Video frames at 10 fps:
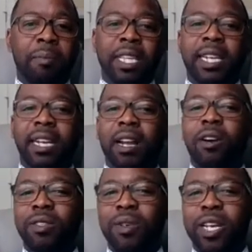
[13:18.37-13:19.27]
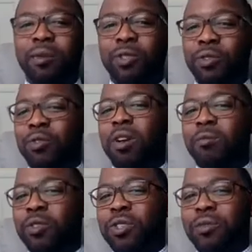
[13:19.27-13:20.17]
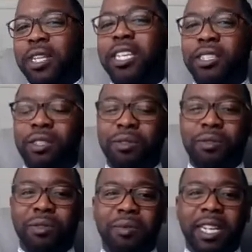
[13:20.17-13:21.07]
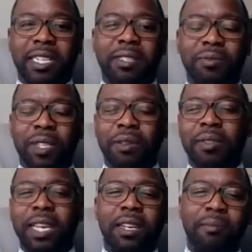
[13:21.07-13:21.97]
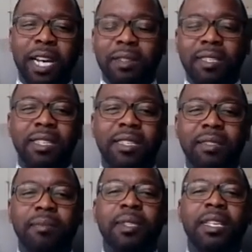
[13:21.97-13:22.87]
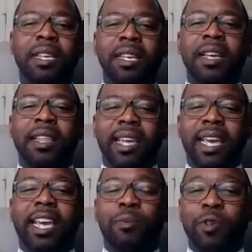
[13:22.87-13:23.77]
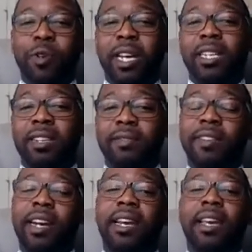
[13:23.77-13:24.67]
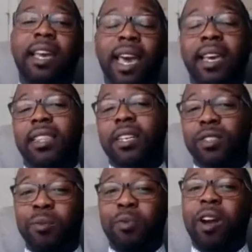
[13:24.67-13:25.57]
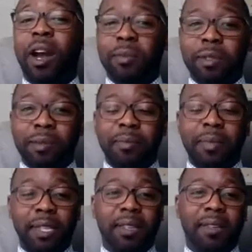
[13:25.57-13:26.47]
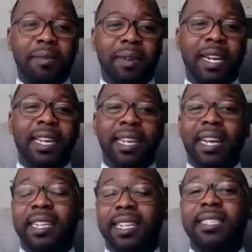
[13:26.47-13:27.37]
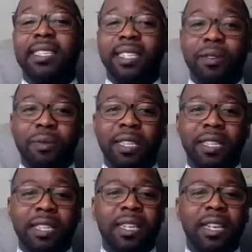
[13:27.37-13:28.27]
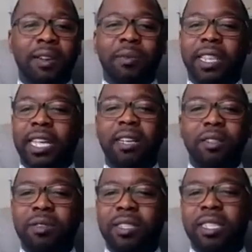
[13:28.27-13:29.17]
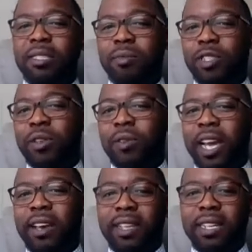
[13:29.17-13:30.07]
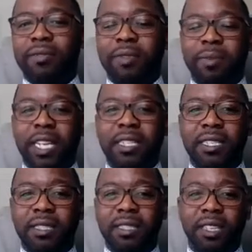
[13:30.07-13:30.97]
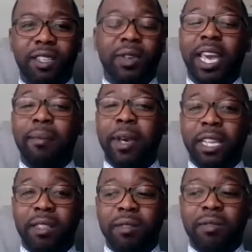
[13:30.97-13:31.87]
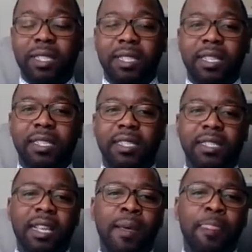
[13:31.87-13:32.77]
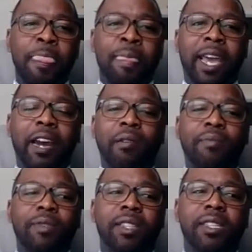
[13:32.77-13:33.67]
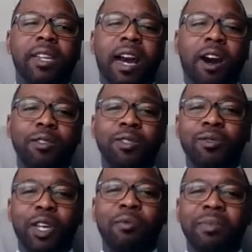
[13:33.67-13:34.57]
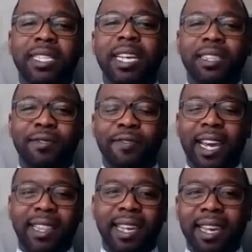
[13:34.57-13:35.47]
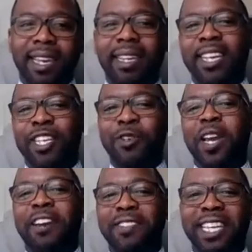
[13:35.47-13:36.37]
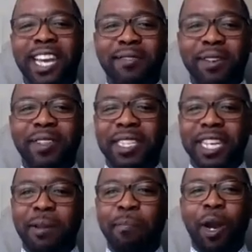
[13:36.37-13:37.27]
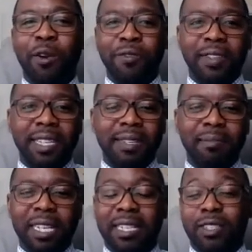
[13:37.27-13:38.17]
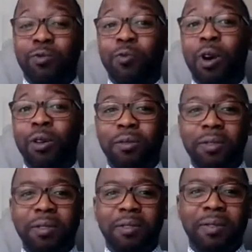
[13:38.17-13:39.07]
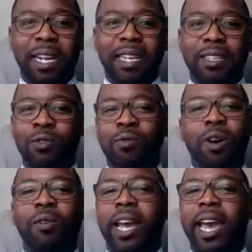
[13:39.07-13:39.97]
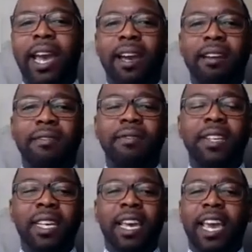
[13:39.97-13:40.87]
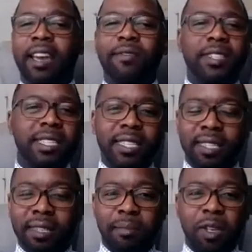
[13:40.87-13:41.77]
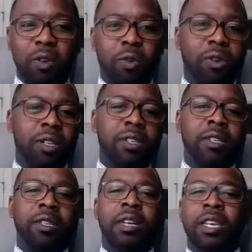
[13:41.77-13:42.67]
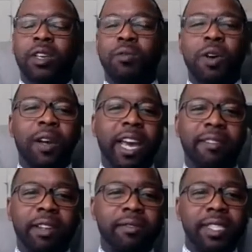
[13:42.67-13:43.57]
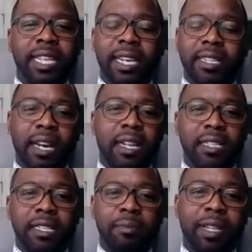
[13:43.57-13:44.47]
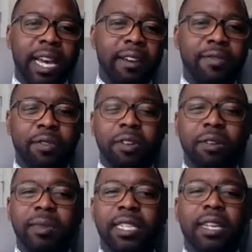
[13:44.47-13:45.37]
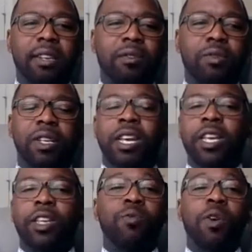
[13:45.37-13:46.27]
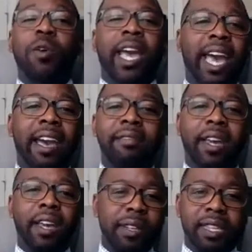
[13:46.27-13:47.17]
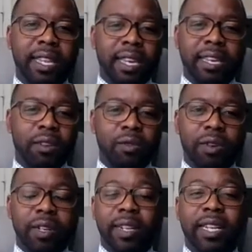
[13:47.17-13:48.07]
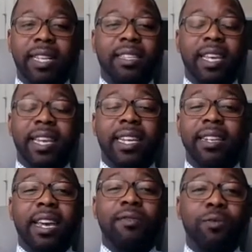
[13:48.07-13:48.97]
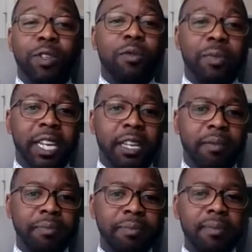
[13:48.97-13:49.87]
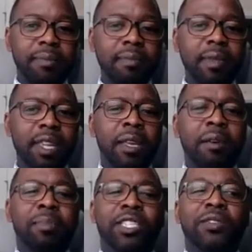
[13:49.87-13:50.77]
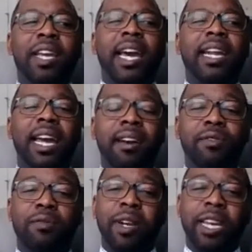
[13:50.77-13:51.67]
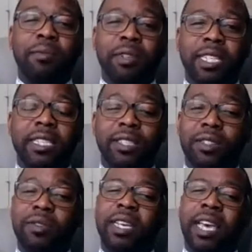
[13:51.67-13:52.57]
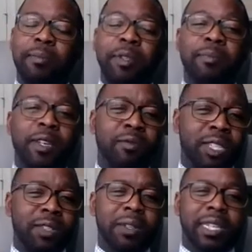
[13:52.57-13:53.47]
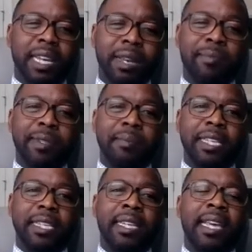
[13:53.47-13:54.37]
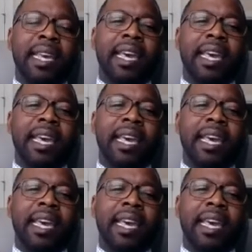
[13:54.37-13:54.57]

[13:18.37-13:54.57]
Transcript: But then it also helps you troubleshoot issues, right? So when you think about systems, they help you identify, hey, there's a problem, right? And I need to deal with it. Without those systems, you don't have that information. You can't make those decisions. Now, also don't mistake the fact that you have to have everything perfect, because you won't, right? You won't have every system in order. You won't have every technology platform in order. You won't have everything in order, and it never will be. But you got to have a way in which that you can implement what you can implement.